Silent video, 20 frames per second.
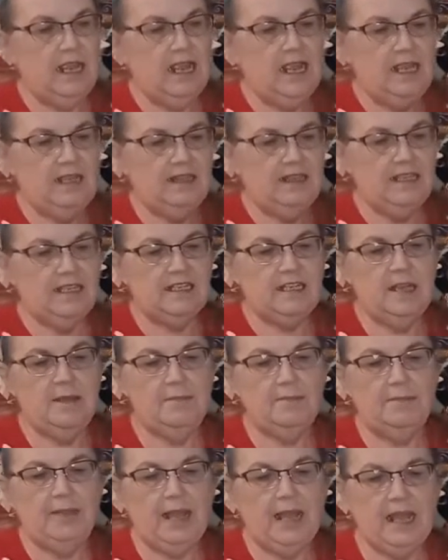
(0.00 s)
and then
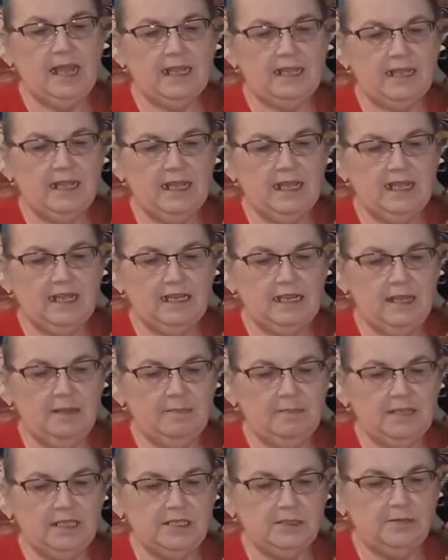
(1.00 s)
come back and
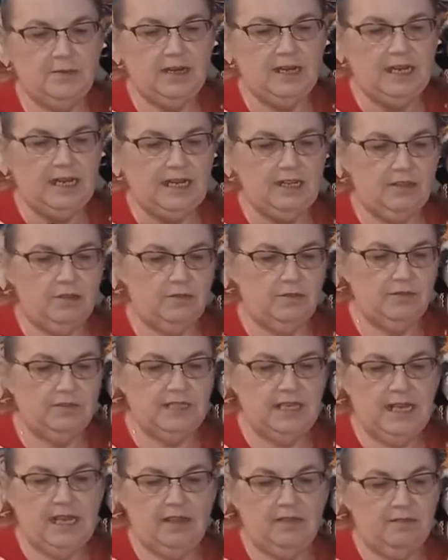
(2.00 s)
come this way and go
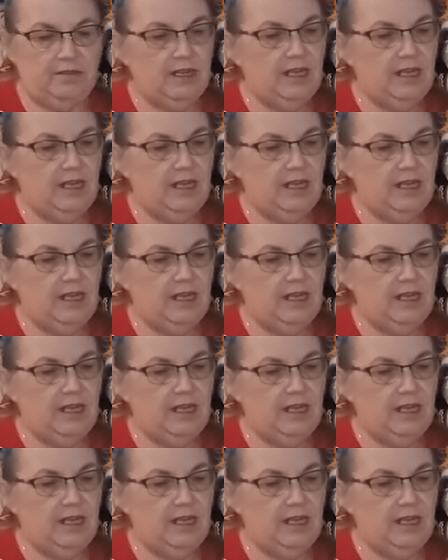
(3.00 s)
down.